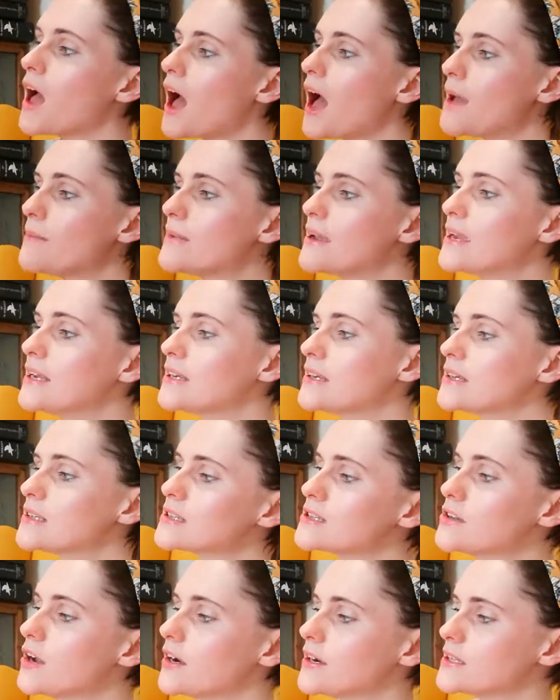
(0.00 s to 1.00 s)
I mean,
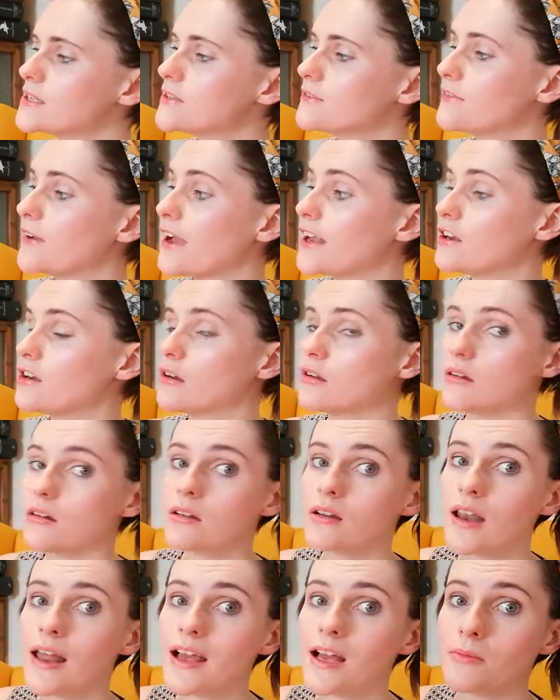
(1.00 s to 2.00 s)
it's not as if I
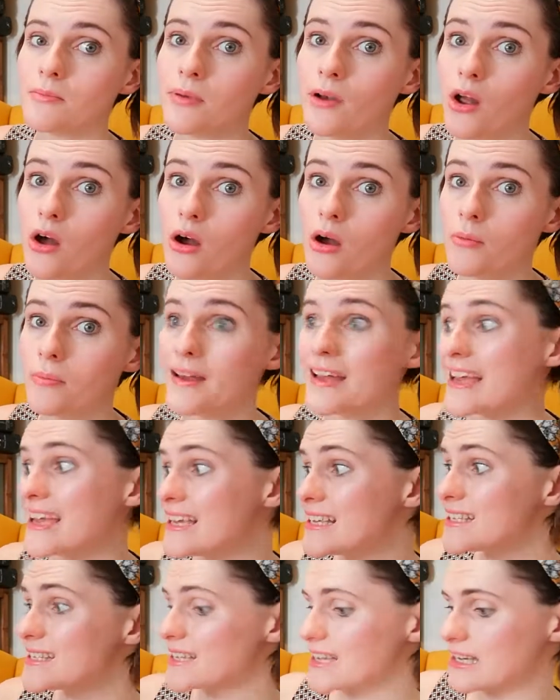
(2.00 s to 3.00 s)
look like a blob,
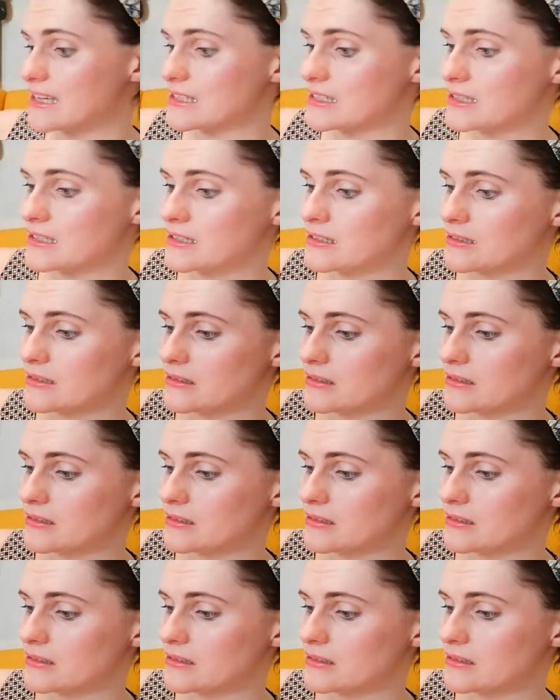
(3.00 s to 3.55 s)
is it?